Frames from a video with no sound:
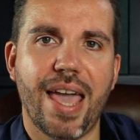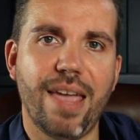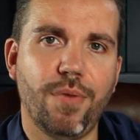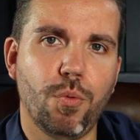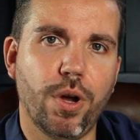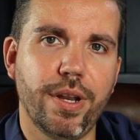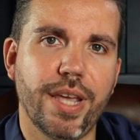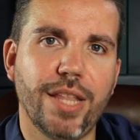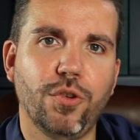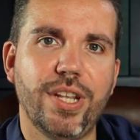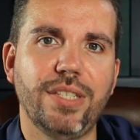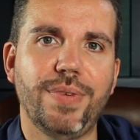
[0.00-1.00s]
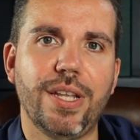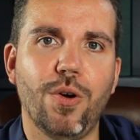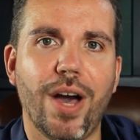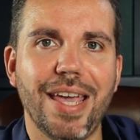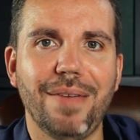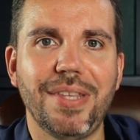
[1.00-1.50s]
Hey everyone, in today's video
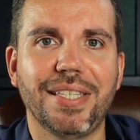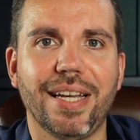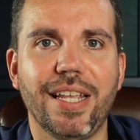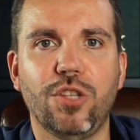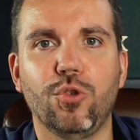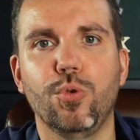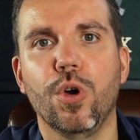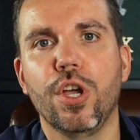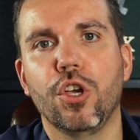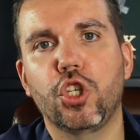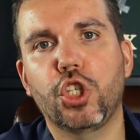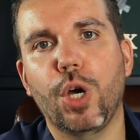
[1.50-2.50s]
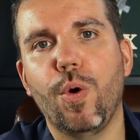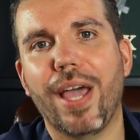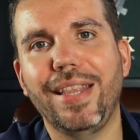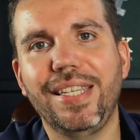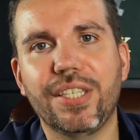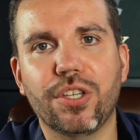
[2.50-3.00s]
I have decided to show
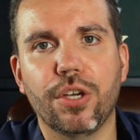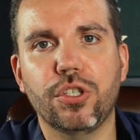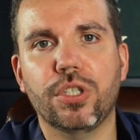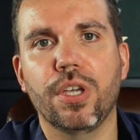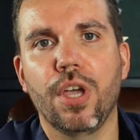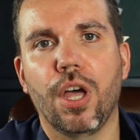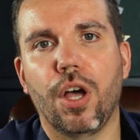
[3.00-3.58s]
and discuss